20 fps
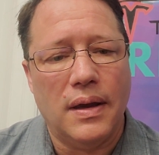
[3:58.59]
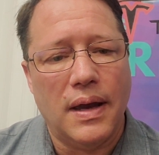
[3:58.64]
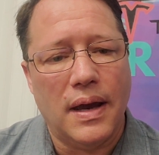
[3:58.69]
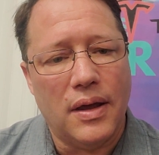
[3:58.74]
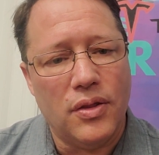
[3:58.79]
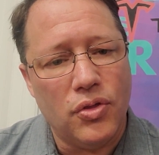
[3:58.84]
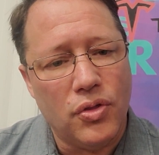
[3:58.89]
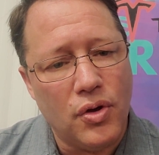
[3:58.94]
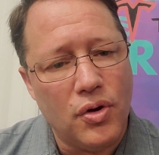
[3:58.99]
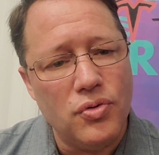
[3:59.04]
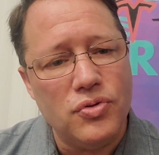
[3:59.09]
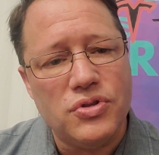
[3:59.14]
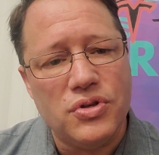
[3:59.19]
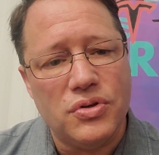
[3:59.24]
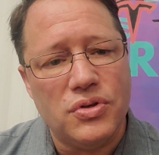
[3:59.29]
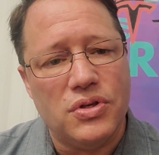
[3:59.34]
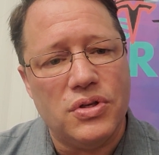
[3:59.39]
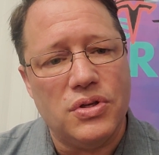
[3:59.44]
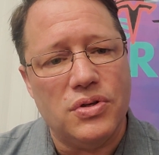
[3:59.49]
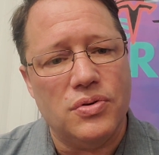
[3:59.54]
And those are
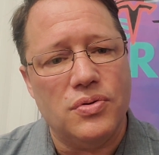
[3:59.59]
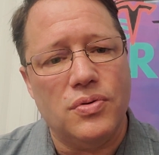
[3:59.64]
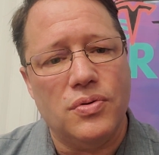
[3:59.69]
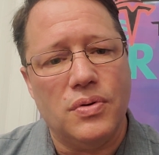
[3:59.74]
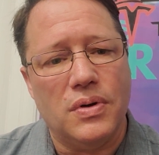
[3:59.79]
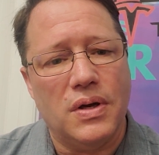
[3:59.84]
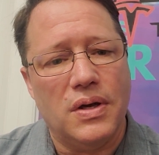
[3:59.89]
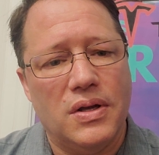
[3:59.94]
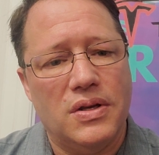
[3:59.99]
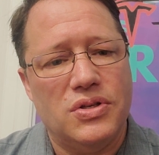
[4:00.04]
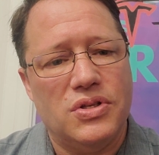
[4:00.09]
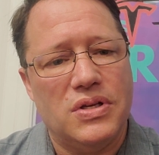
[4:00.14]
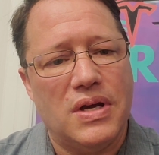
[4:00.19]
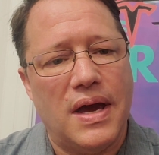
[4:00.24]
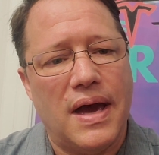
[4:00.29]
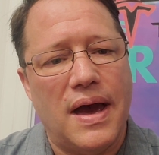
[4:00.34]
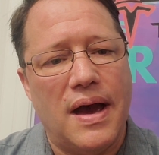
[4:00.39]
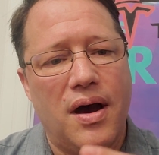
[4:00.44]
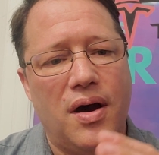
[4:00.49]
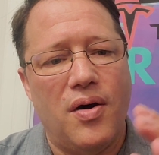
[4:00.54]
due to
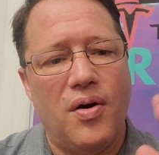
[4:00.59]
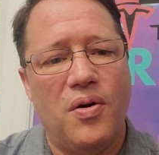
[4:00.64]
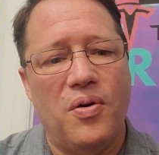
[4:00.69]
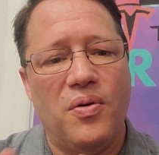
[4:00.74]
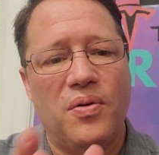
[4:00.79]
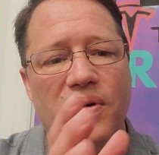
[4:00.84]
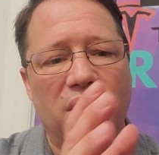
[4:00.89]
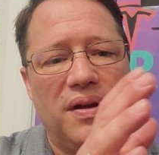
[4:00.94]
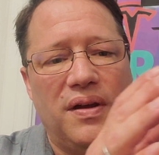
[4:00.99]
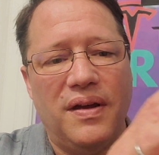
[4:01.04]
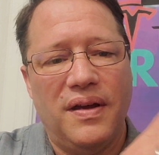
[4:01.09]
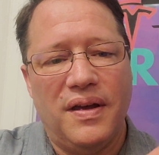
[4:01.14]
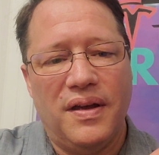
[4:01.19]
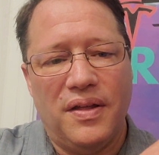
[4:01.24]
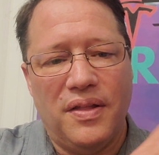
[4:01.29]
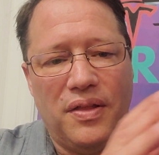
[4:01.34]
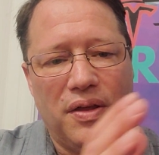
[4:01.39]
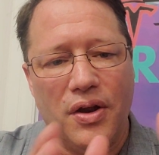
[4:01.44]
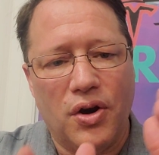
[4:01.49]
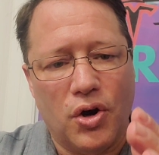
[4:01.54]
how
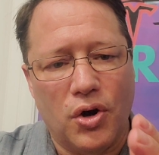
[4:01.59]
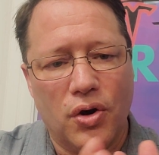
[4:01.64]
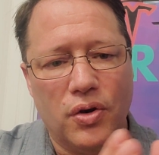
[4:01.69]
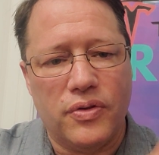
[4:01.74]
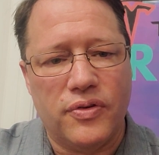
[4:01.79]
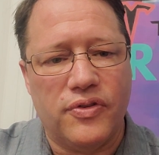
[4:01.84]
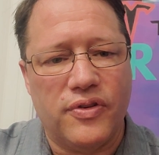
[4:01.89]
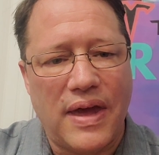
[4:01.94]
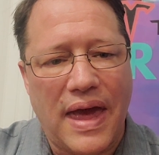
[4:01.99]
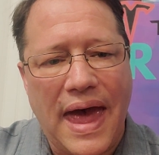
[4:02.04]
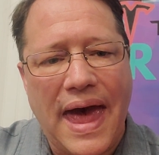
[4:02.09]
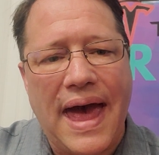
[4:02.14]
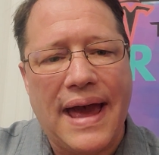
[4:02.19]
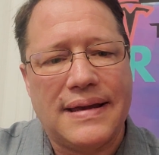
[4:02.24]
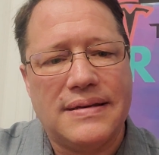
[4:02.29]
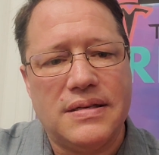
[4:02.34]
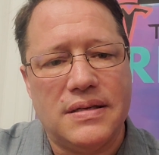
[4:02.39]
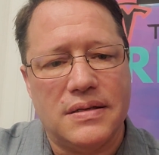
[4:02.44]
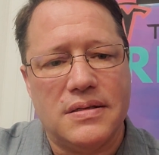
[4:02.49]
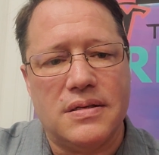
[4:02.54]
the Earth's
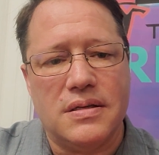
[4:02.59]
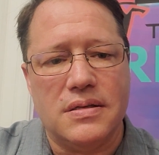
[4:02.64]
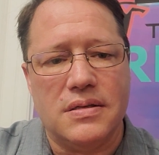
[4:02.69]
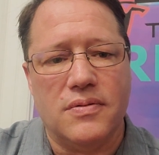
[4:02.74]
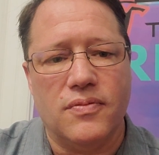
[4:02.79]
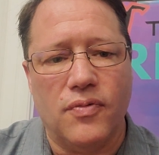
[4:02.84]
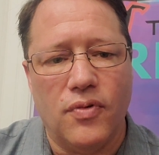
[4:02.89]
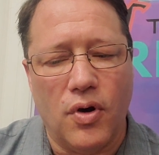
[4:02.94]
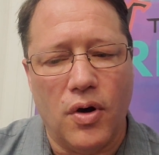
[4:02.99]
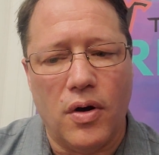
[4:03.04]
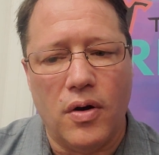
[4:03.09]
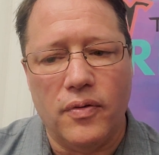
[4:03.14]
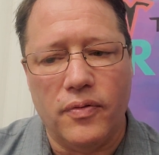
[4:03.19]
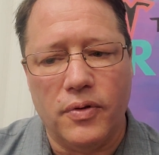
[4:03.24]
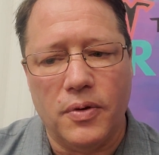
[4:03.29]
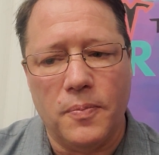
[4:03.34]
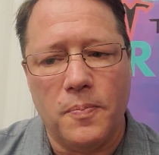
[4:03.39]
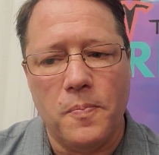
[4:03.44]
axis is involved.